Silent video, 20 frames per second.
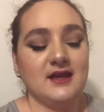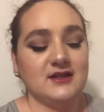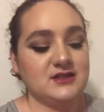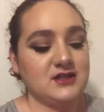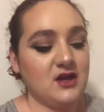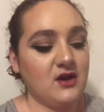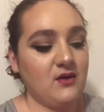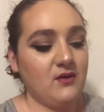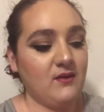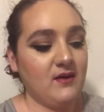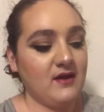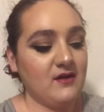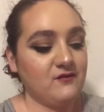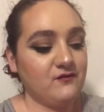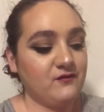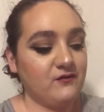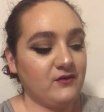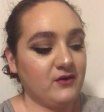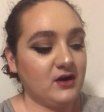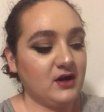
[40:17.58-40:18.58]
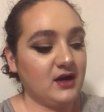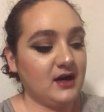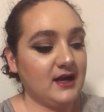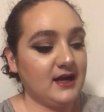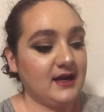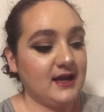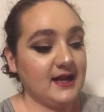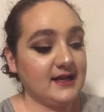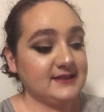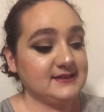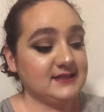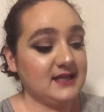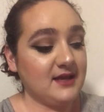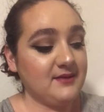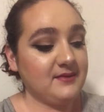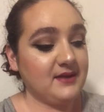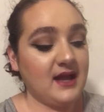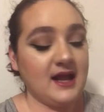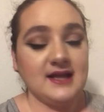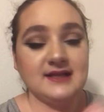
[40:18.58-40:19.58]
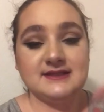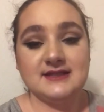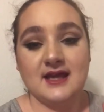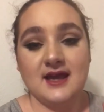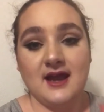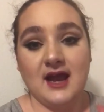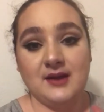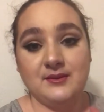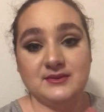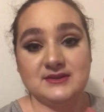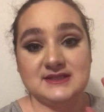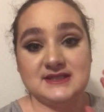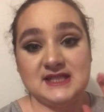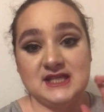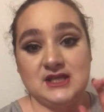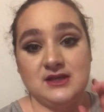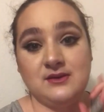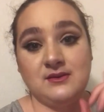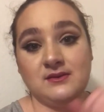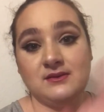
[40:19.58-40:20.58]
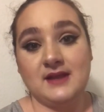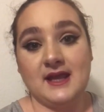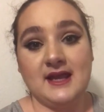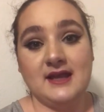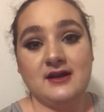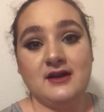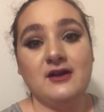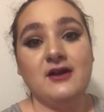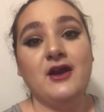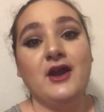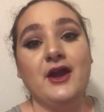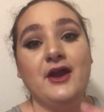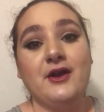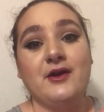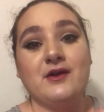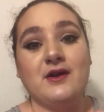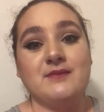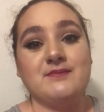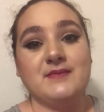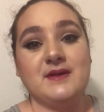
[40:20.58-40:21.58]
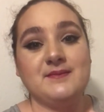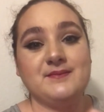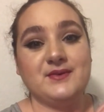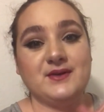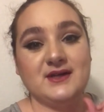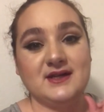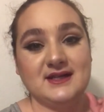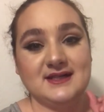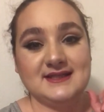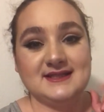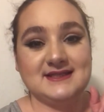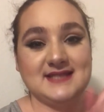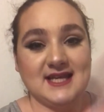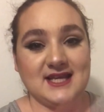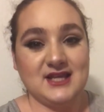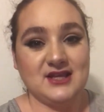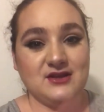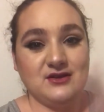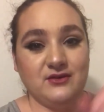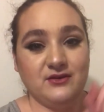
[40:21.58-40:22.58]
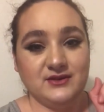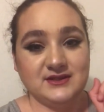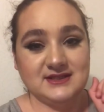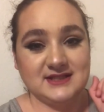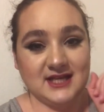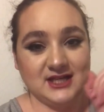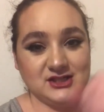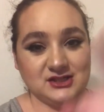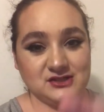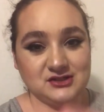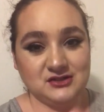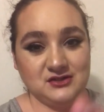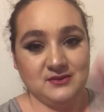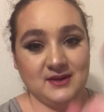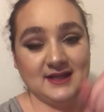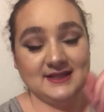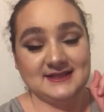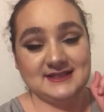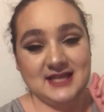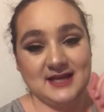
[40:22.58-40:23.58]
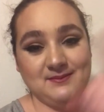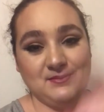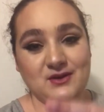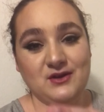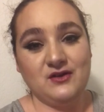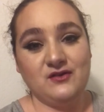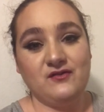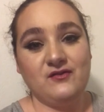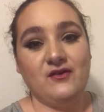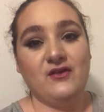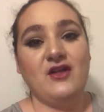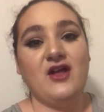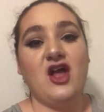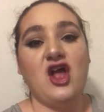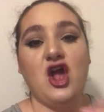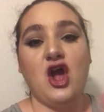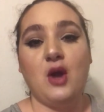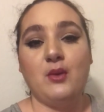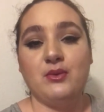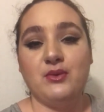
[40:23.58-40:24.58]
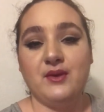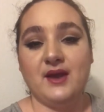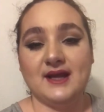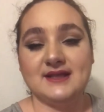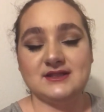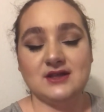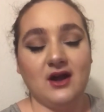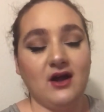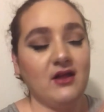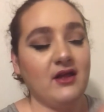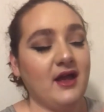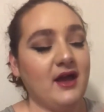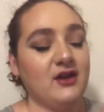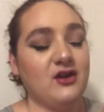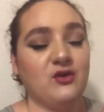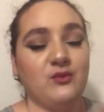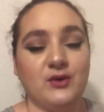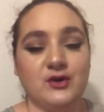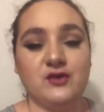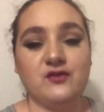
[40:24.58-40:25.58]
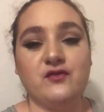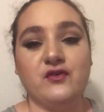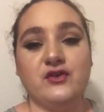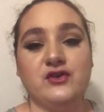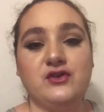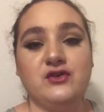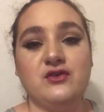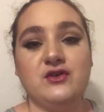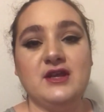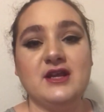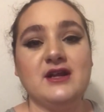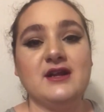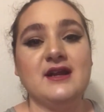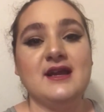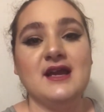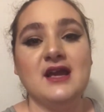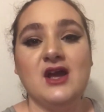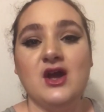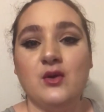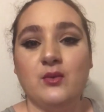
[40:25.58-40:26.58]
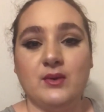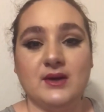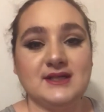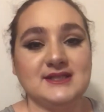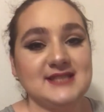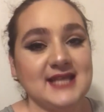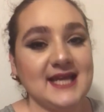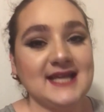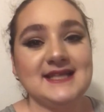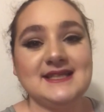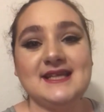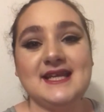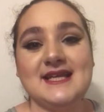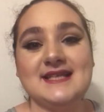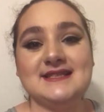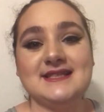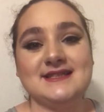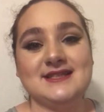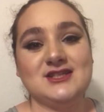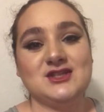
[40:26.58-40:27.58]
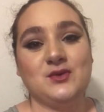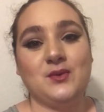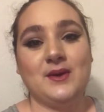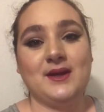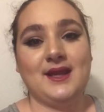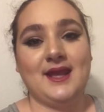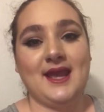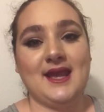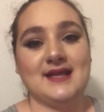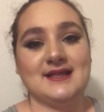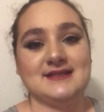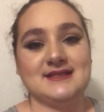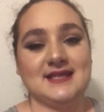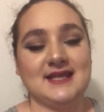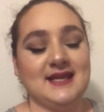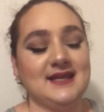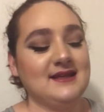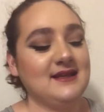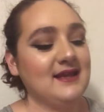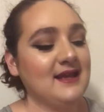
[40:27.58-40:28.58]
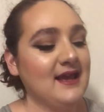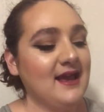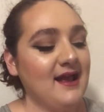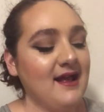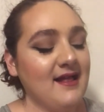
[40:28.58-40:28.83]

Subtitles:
So for next time, guys, I will see you later. Remember, stay you, stay true, and stay beautiful. I hope you guys all had a wonderful new year. We're 10 days into 2018.